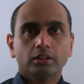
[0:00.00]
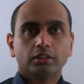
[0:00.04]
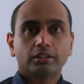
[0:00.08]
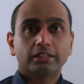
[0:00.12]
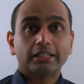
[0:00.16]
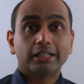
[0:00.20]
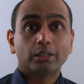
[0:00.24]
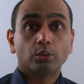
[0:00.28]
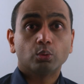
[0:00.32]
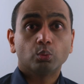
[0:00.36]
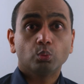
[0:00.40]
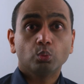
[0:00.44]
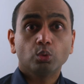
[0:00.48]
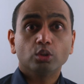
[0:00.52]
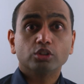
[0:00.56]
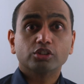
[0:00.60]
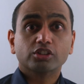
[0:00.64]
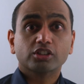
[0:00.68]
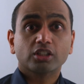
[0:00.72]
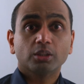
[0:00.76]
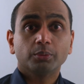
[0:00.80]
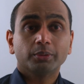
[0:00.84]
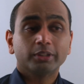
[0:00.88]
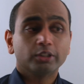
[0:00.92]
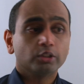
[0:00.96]
Now, what's
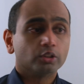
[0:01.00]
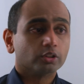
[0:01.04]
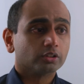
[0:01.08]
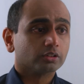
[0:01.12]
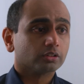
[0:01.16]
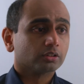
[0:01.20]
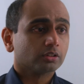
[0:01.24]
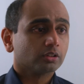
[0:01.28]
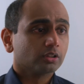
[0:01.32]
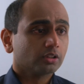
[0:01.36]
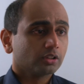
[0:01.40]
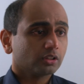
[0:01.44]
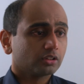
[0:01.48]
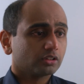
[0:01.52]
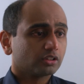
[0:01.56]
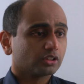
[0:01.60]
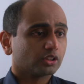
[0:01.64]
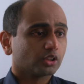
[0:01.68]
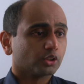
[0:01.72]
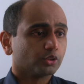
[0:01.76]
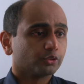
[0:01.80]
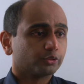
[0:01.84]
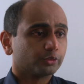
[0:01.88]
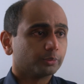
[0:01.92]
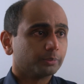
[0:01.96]
going on to
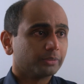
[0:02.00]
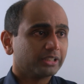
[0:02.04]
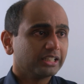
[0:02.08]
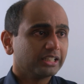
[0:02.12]
go from